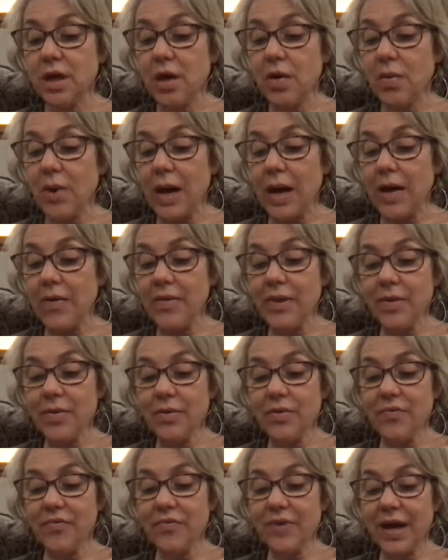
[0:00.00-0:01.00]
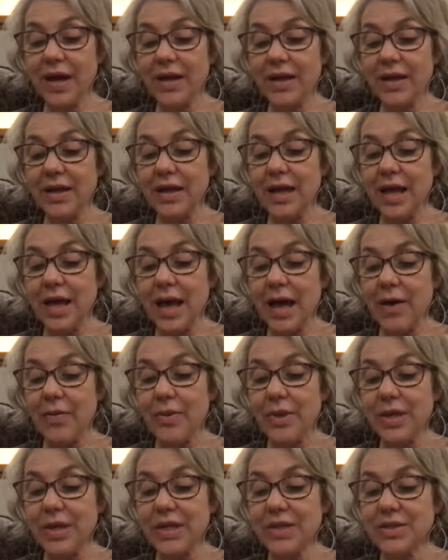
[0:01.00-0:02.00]
While they were fighting, I
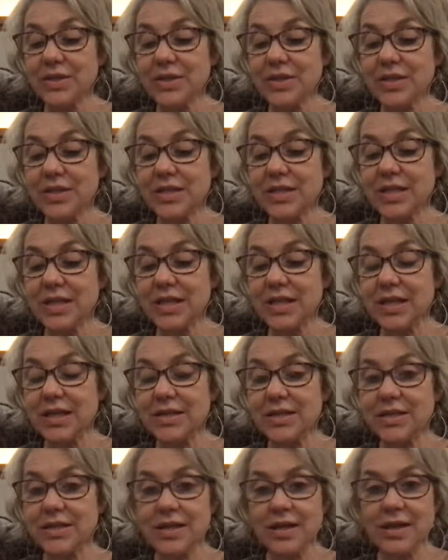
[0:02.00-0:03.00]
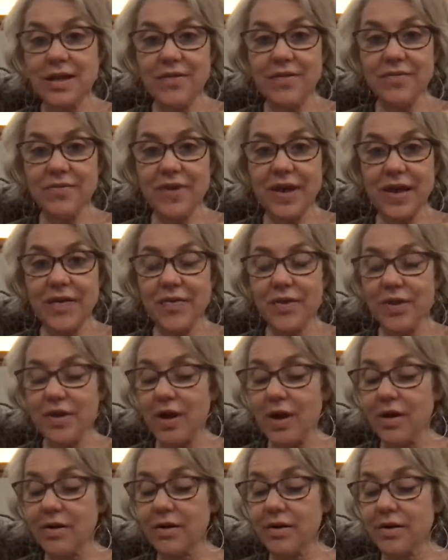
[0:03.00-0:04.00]
went into the tent and found the
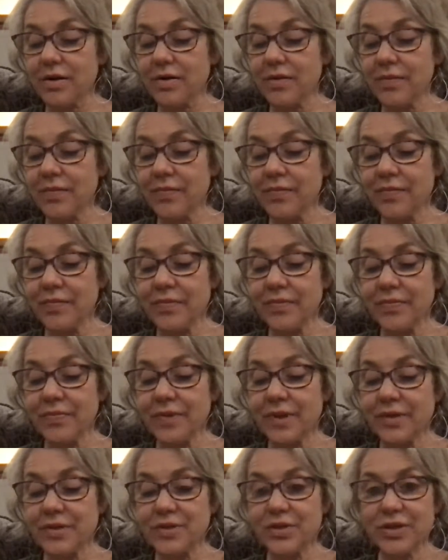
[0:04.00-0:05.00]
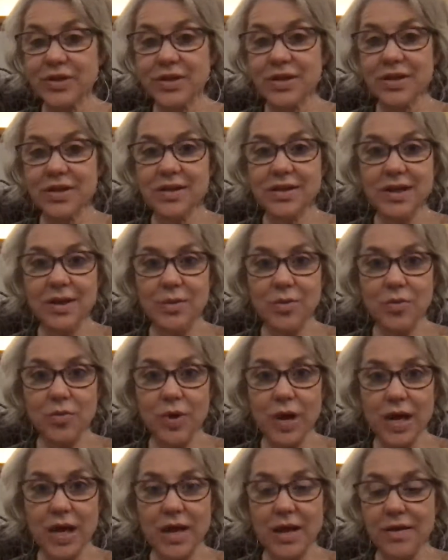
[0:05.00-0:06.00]
knocker. I took it and
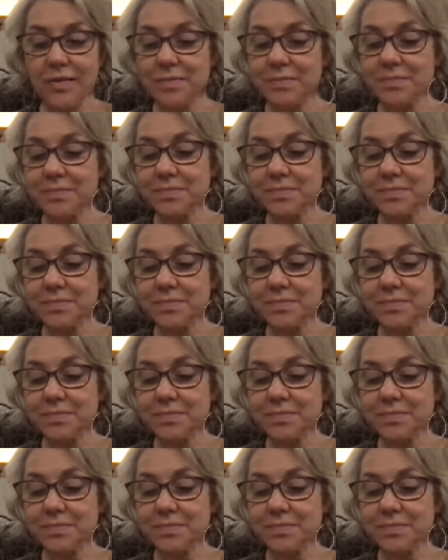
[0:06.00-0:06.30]
ran.